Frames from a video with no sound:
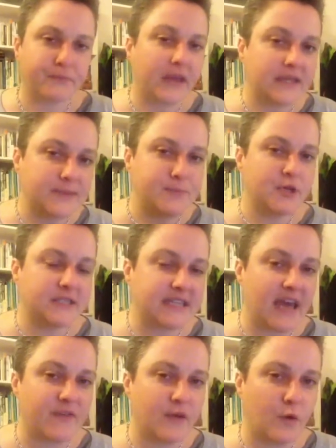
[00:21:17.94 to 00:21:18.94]
So put
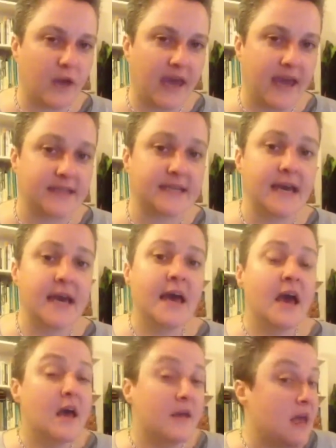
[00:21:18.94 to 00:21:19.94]
together your kit.
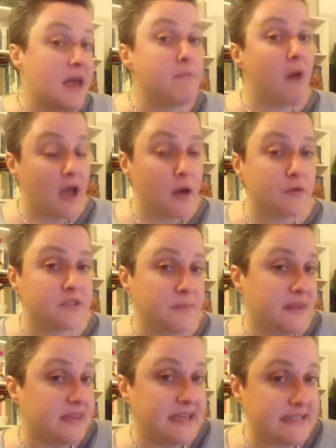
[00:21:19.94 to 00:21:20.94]
It might also
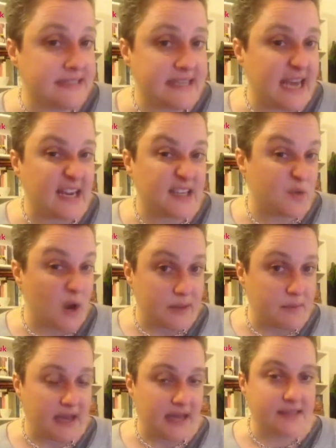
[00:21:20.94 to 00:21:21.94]
be things that take 20
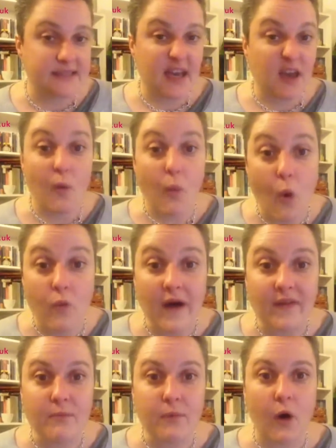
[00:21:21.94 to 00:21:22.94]
minutes, like a walk
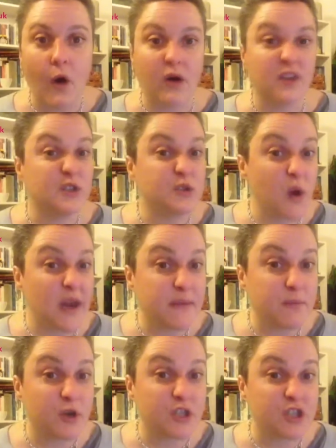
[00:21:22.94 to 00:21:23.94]
around the block, do 20
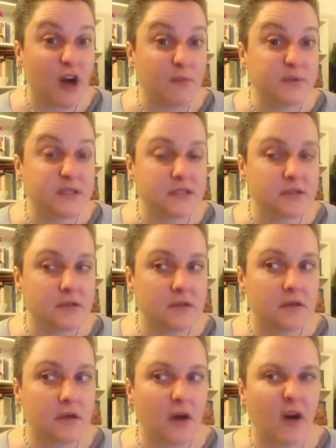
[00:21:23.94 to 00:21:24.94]
push-ups.
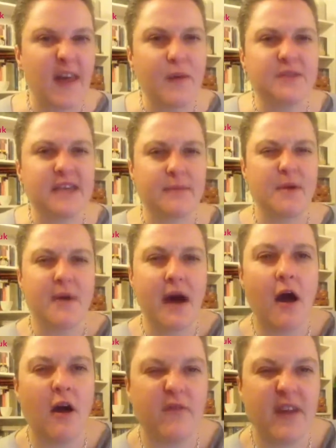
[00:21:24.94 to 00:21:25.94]
And that would take me about
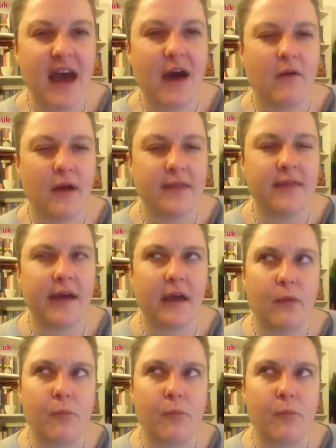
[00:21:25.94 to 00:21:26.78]
half an hour, I think.